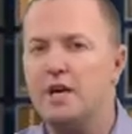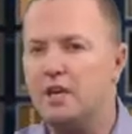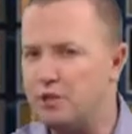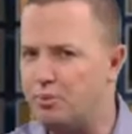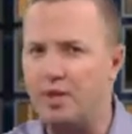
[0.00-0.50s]

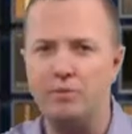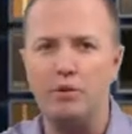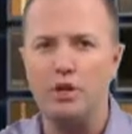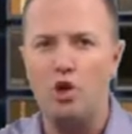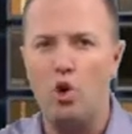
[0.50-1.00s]
He's
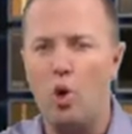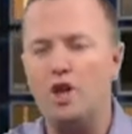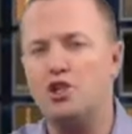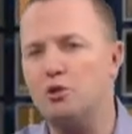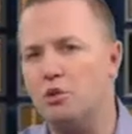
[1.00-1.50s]
been
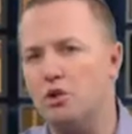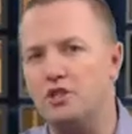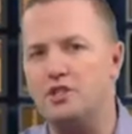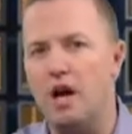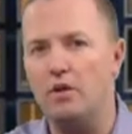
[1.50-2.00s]
questionable
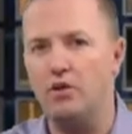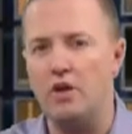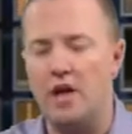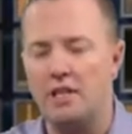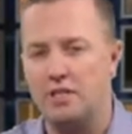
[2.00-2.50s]
to doubtful
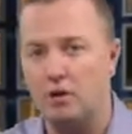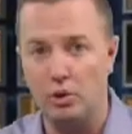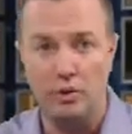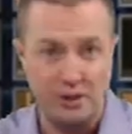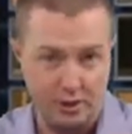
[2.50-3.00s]
the last couple
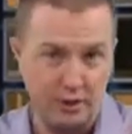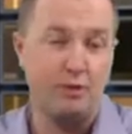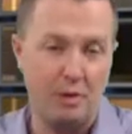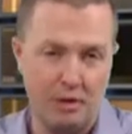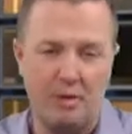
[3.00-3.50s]
of weeks.
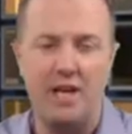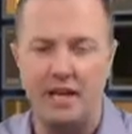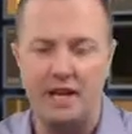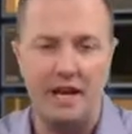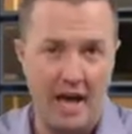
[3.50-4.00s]
He's been made
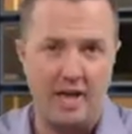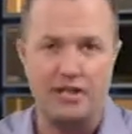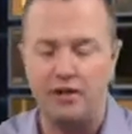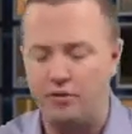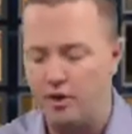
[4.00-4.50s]

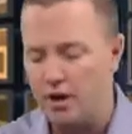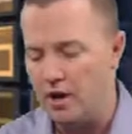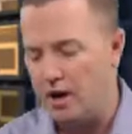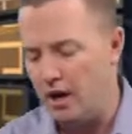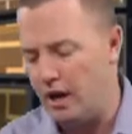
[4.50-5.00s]
inactive
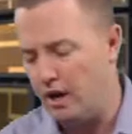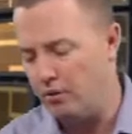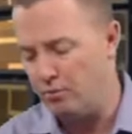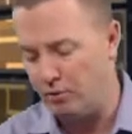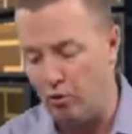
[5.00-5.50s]

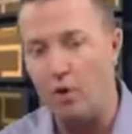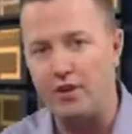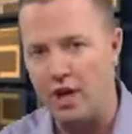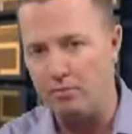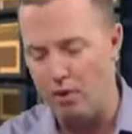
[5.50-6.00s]
before
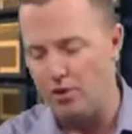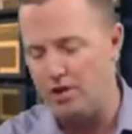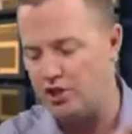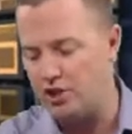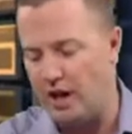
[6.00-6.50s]
the game,
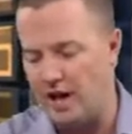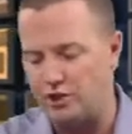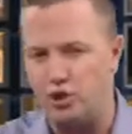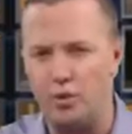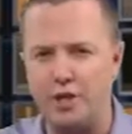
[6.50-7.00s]
each of the
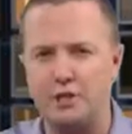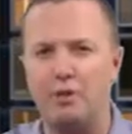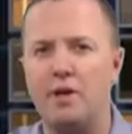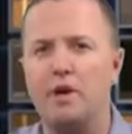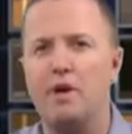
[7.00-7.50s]
last 2 weeks. But